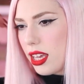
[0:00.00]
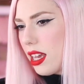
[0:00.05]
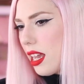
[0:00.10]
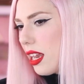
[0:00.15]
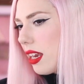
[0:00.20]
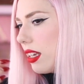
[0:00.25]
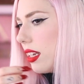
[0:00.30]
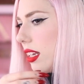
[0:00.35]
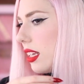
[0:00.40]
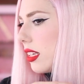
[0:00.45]

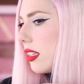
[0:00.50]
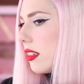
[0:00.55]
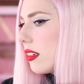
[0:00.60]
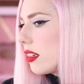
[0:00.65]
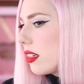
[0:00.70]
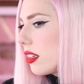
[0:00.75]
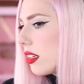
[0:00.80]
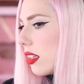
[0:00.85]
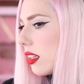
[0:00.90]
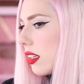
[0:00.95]
I need
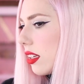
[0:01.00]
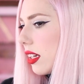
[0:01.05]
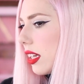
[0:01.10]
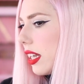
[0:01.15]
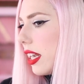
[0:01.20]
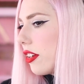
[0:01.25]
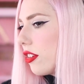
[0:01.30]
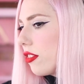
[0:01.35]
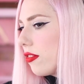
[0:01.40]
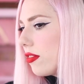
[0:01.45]

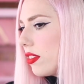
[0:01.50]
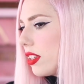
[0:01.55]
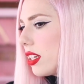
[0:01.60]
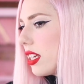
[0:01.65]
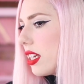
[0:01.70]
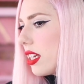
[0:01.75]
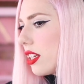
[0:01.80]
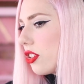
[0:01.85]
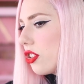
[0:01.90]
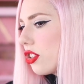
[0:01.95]
kind of
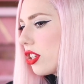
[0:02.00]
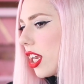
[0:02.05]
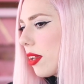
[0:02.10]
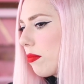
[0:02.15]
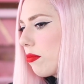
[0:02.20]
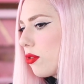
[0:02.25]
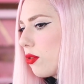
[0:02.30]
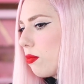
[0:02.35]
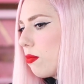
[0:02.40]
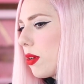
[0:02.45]
the
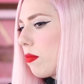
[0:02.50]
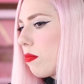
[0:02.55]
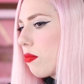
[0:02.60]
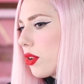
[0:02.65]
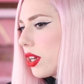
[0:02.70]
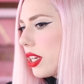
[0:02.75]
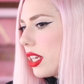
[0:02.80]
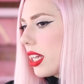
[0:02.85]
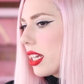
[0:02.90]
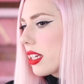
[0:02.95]
shape to be
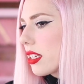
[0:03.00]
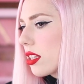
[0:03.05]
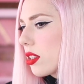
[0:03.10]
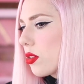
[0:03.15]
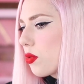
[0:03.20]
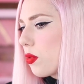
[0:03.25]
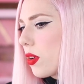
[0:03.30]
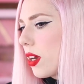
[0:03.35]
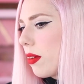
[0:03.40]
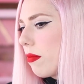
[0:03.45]
pretty
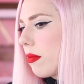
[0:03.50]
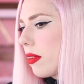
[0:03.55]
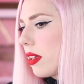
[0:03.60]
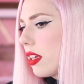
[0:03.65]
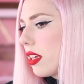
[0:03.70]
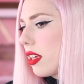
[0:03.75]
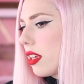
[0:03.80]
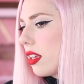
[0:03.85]
extreme.